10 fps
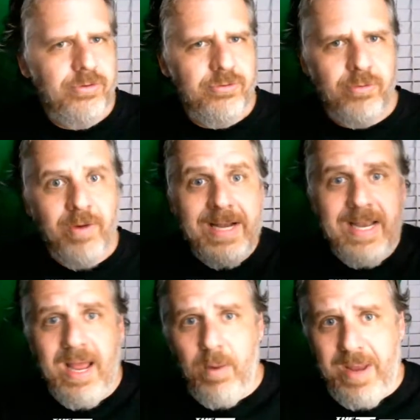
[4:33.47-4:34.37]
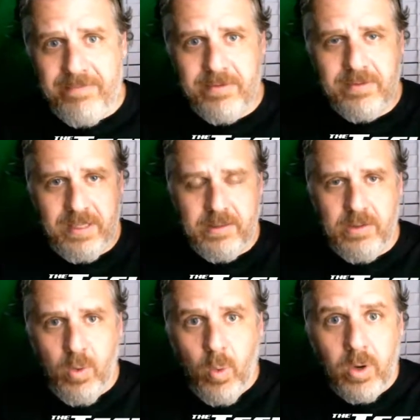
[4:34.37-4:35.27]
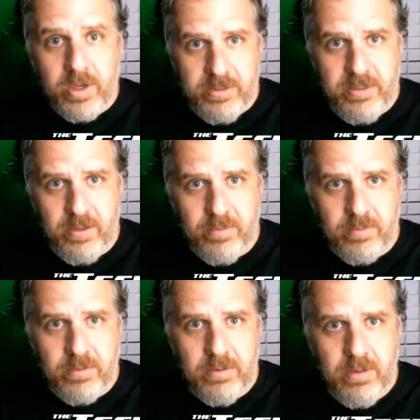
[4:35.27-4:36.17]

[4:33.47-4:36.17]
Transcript: so right now we have a like organ tone